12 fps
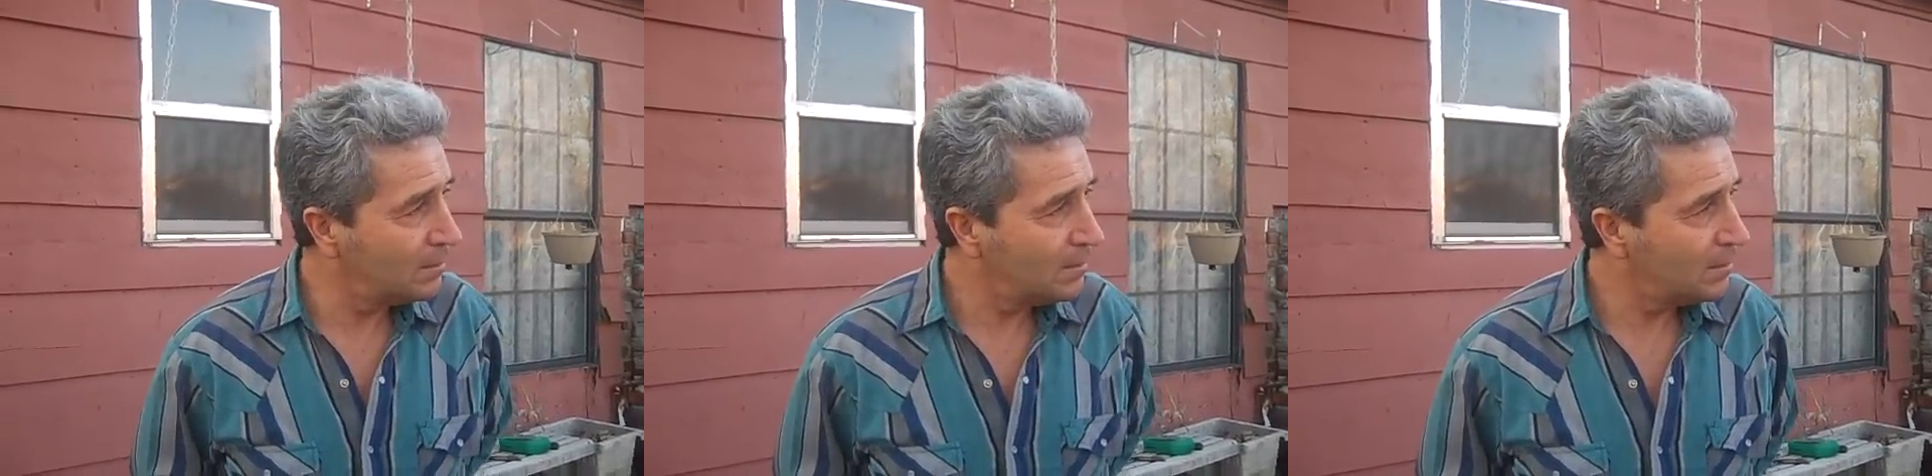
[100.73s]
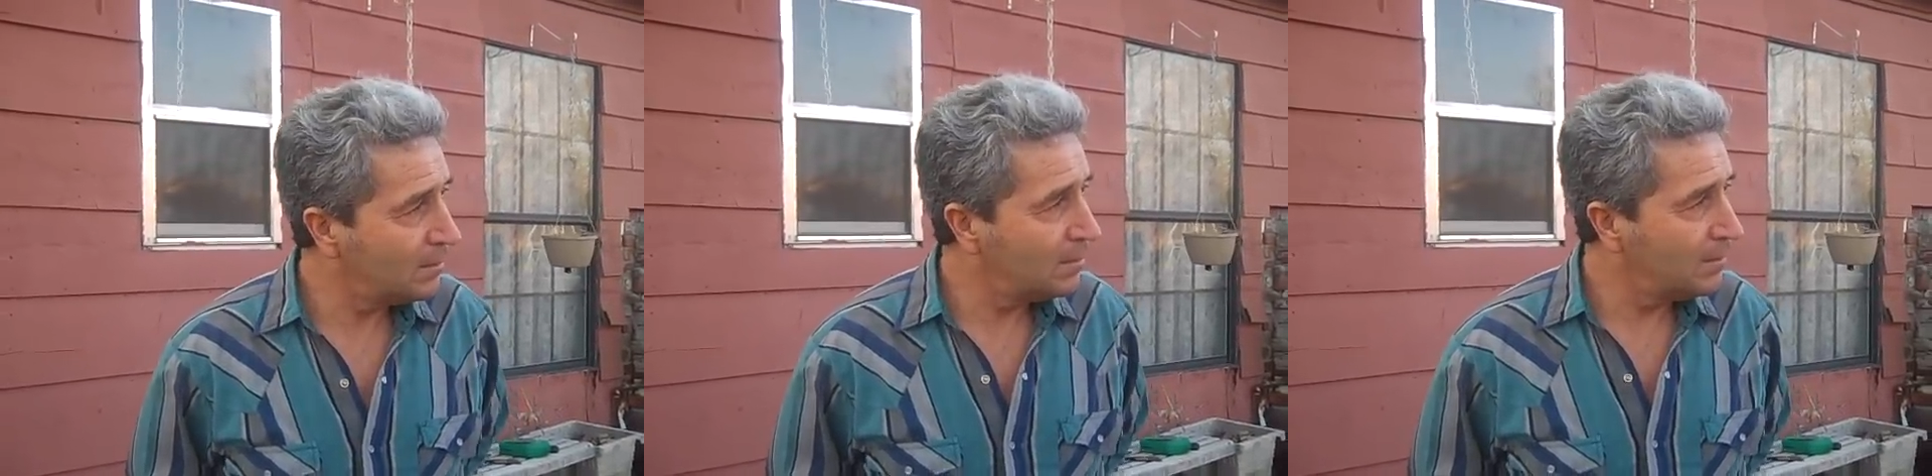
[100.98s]

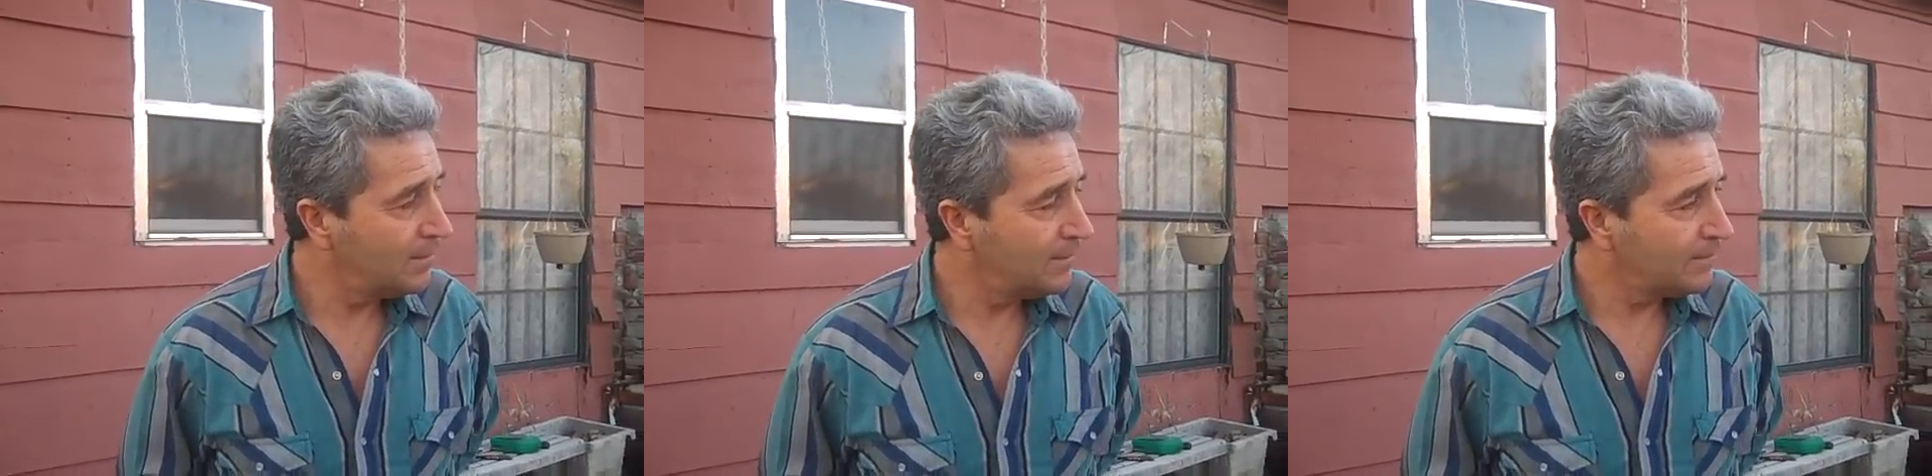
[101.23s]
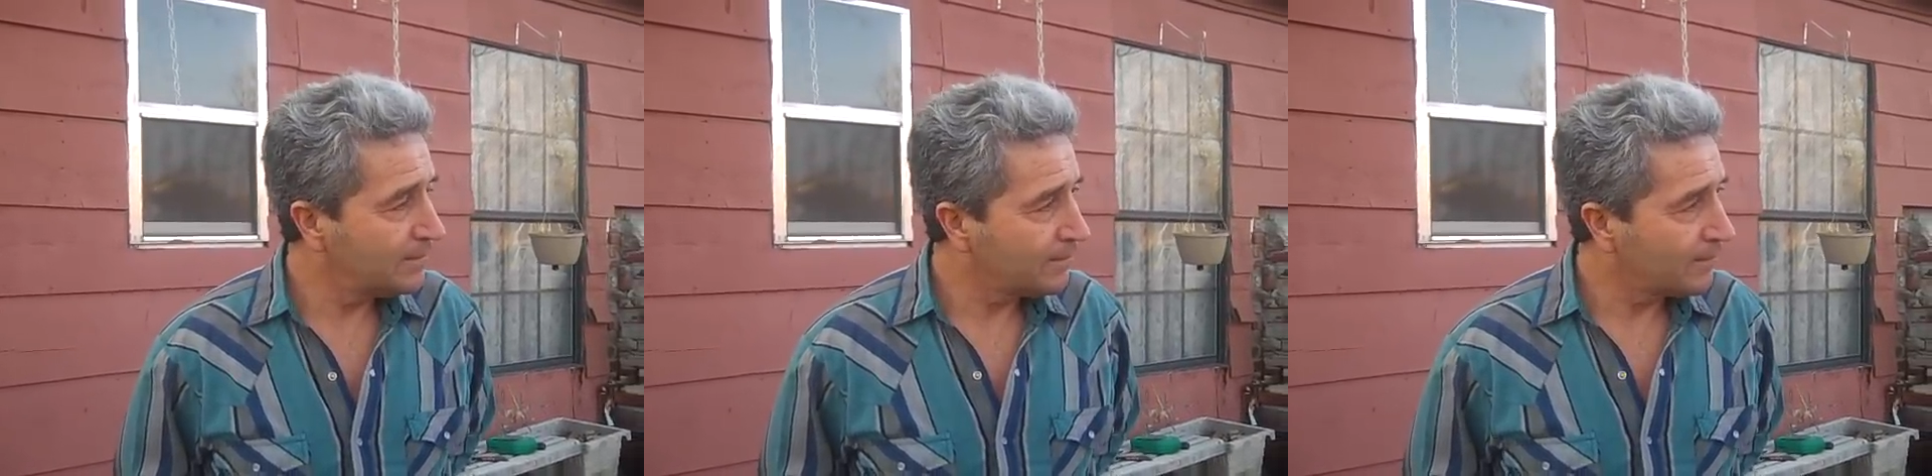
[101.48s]
Well, if I
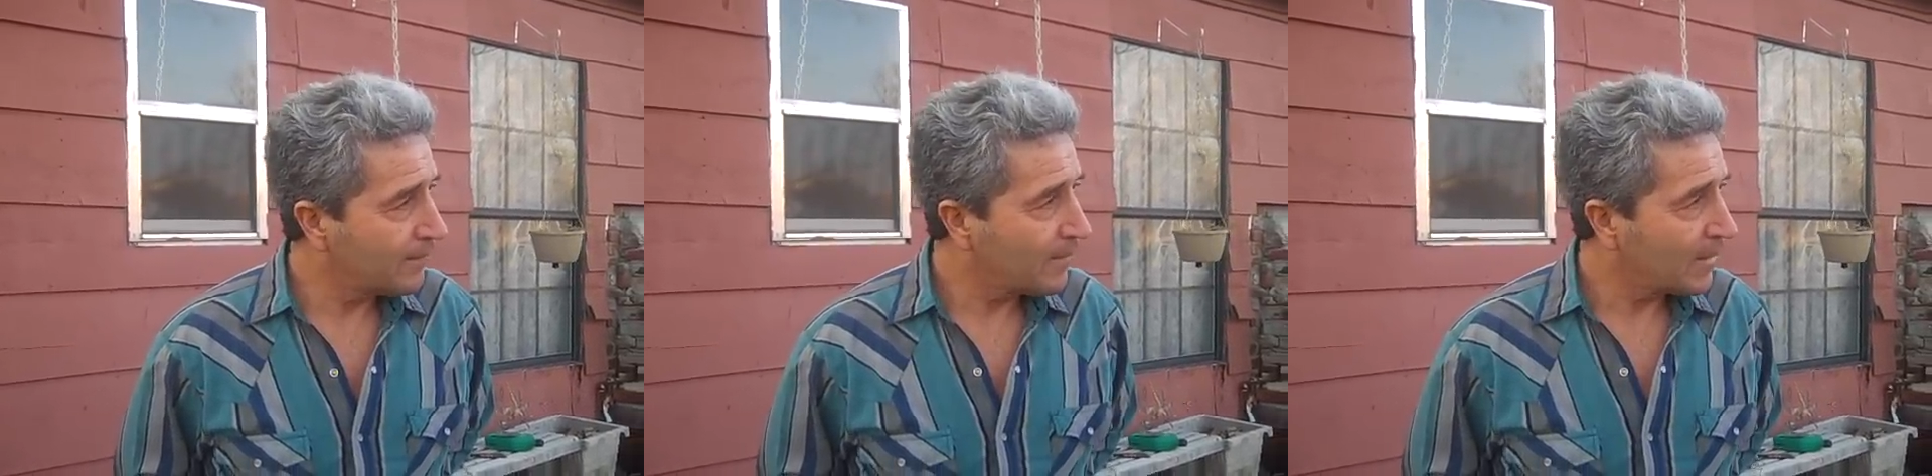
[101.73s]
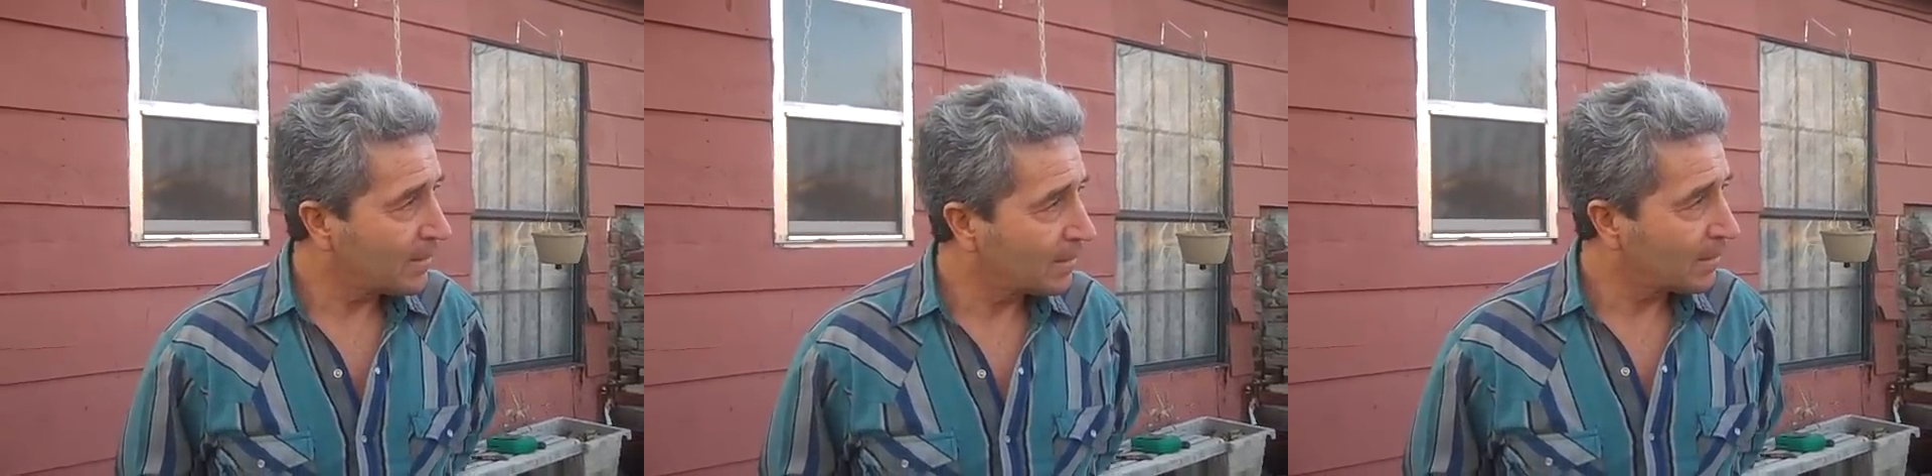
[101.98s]
take you out of the
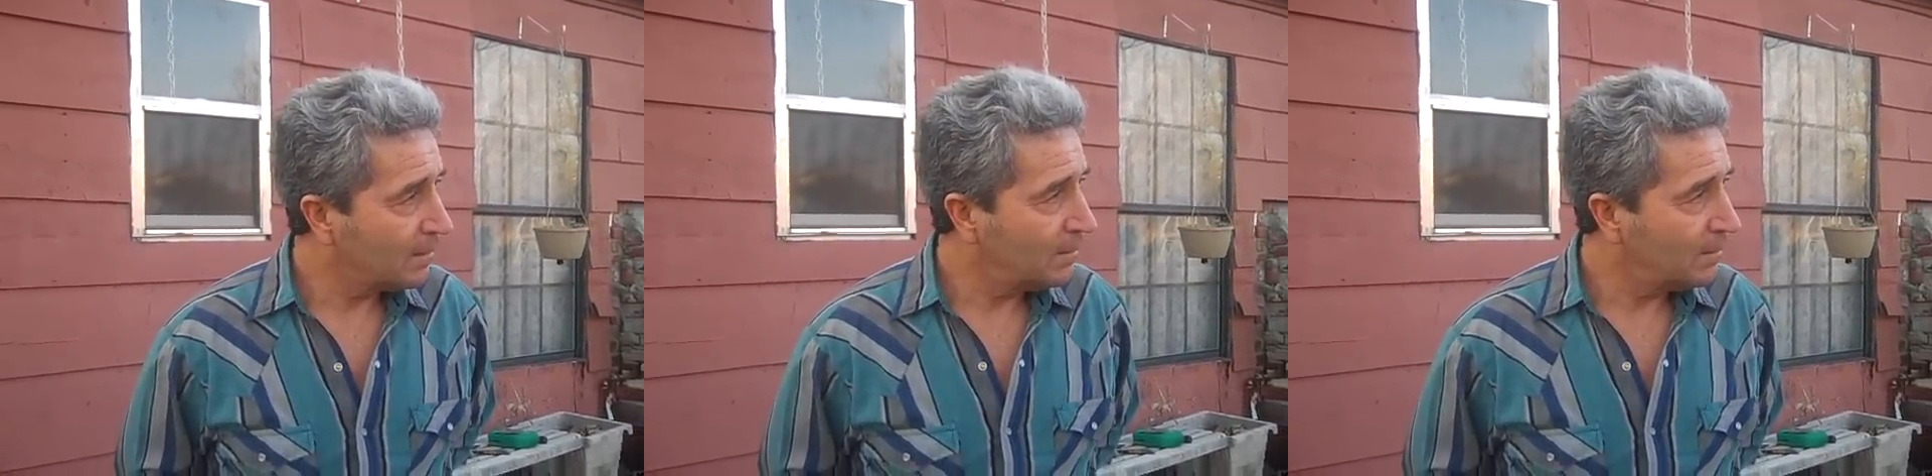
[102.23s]
handcuffs,